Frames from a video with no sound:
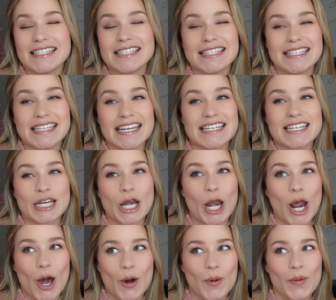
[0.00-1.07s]
didn't
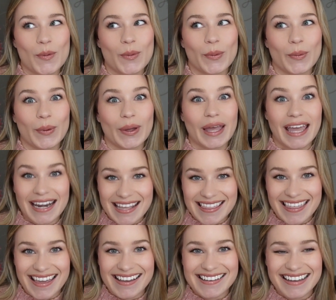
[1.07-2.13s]
know
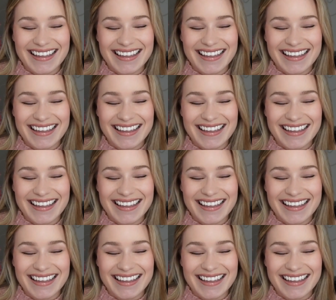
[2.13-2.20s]
anything.